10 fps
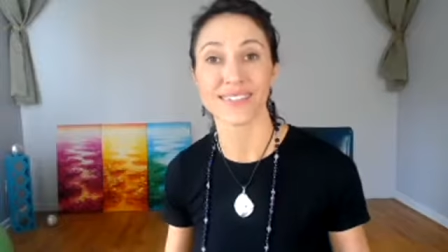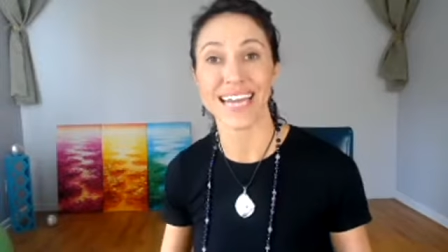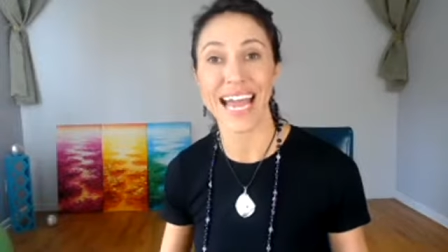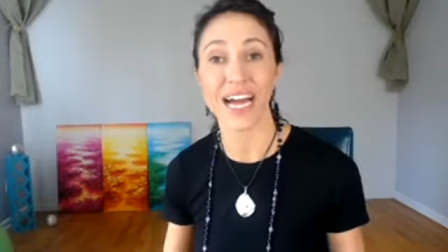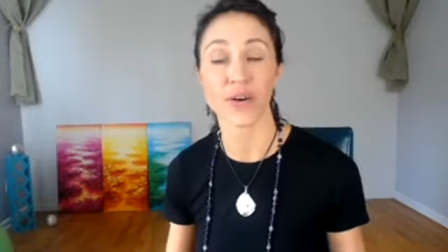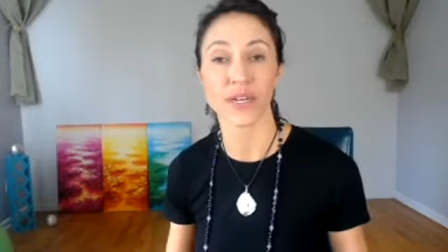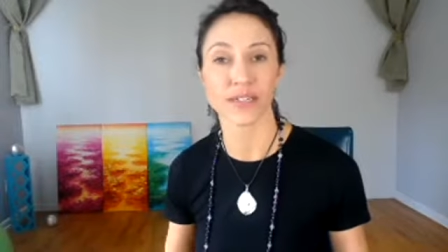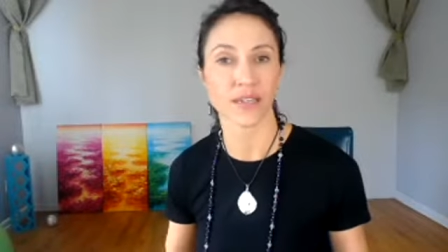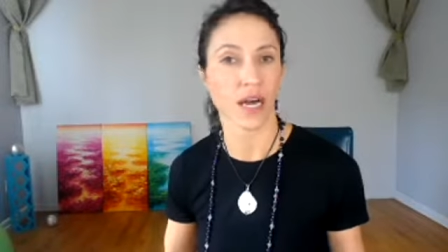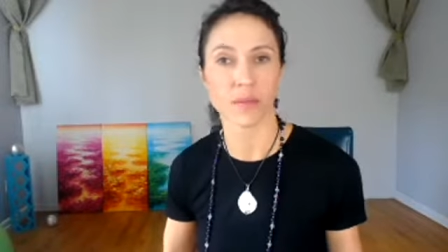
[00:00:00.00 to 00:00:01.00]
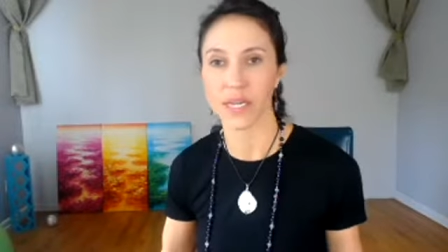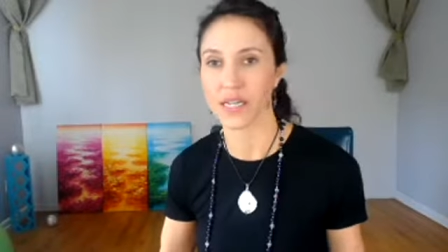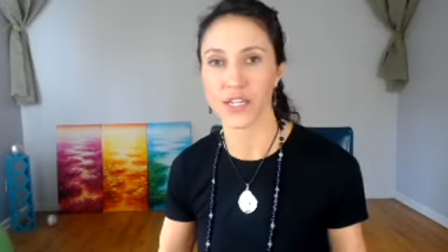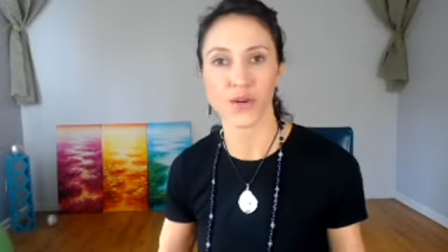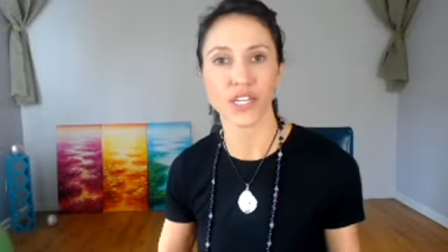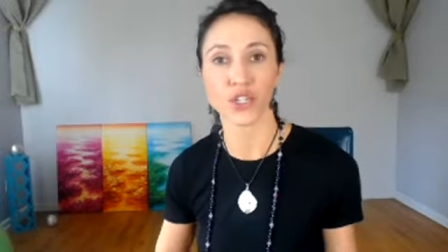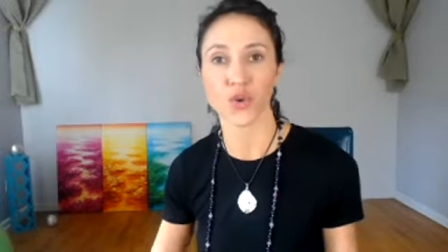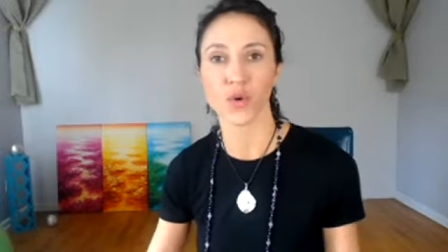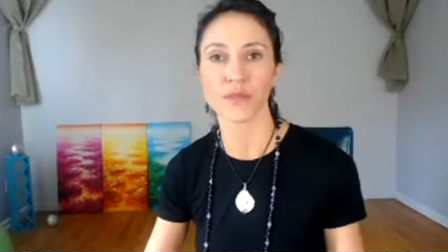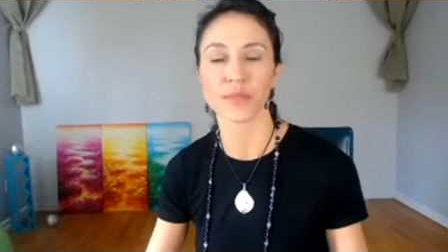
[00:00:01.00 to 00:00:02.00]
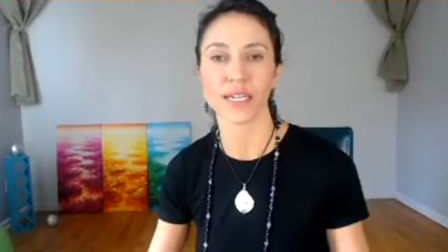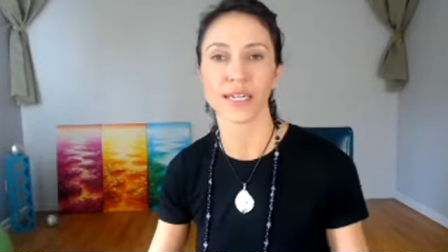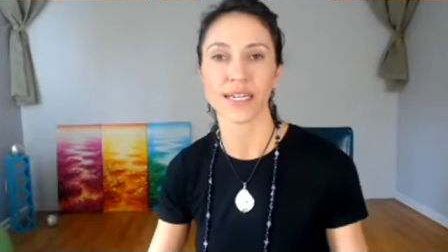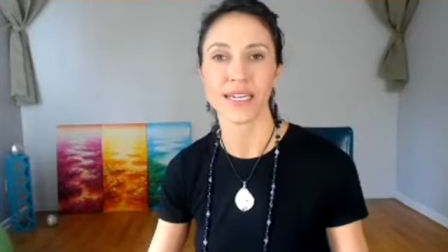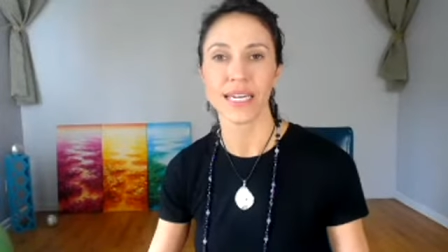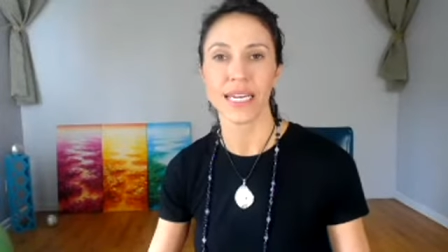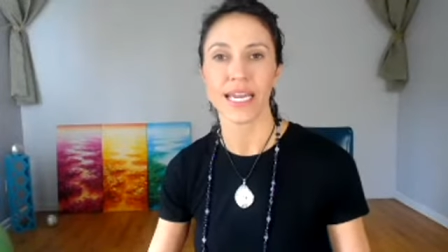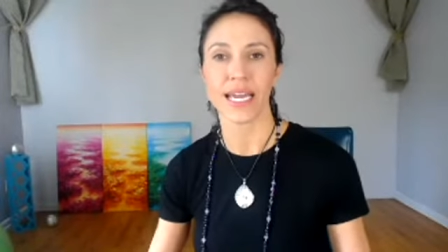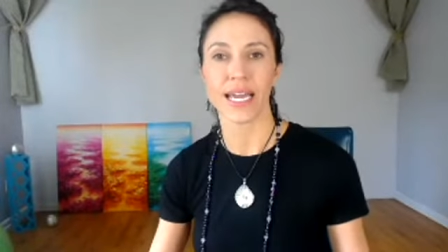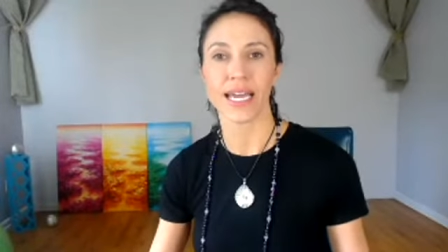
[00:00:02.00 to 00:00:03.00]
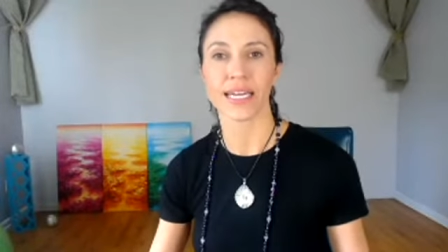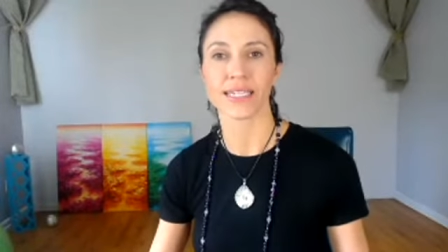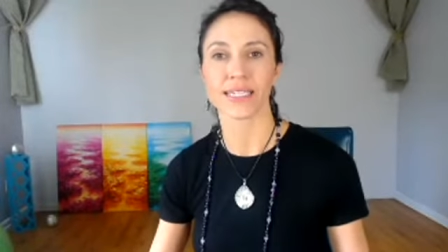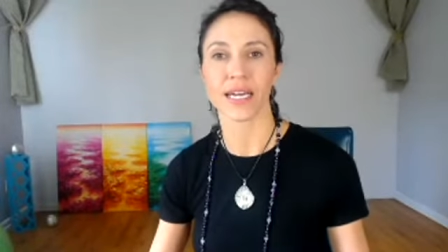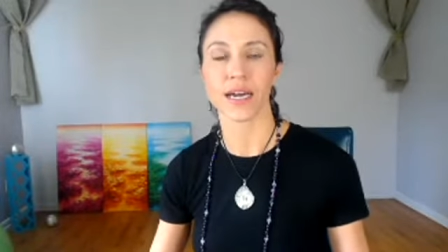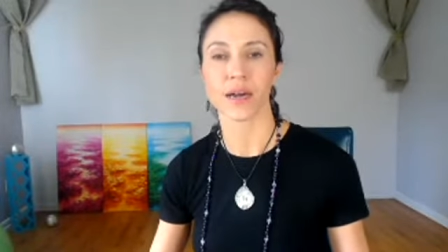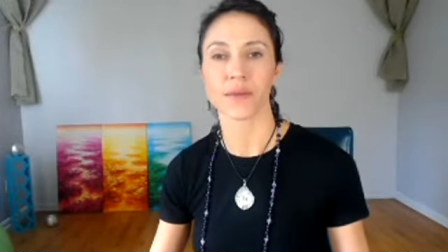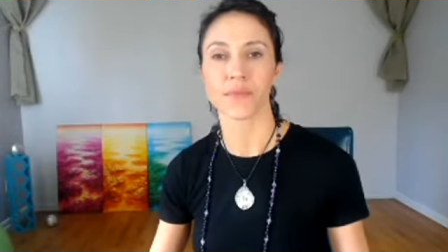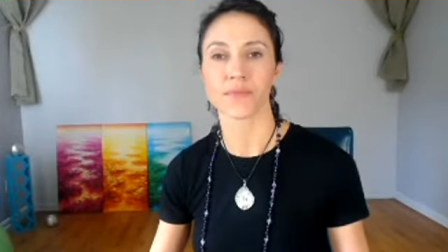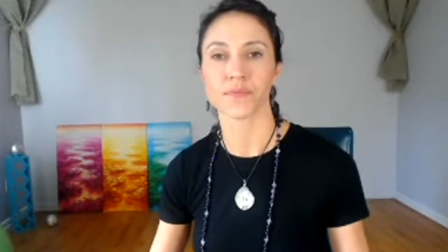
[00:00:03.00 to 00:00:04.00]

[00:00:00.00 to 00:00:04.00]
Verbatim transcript: now and coming. You know, any storms and and um,